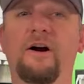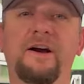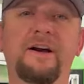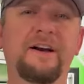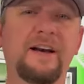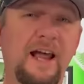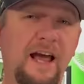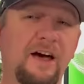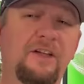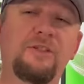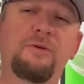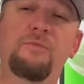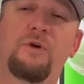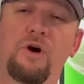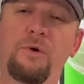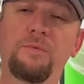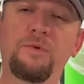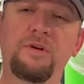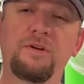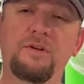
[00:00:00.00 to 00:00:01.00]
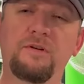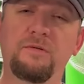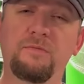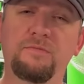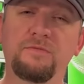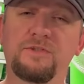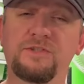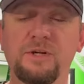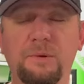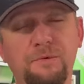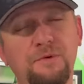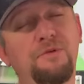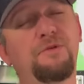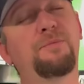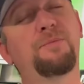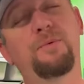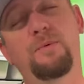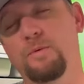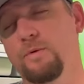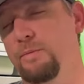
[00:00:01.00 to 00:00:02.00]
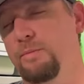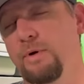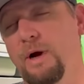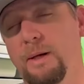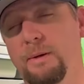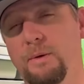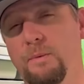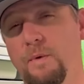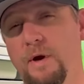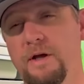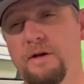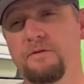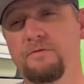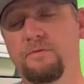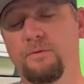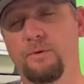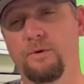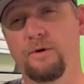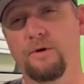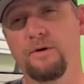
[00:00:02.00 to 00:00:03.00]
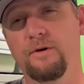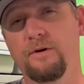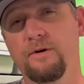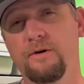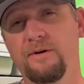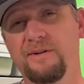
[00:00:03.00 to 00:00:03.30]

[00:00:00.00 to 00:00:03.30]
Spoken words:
right, now the moment some of you were probably waiting for.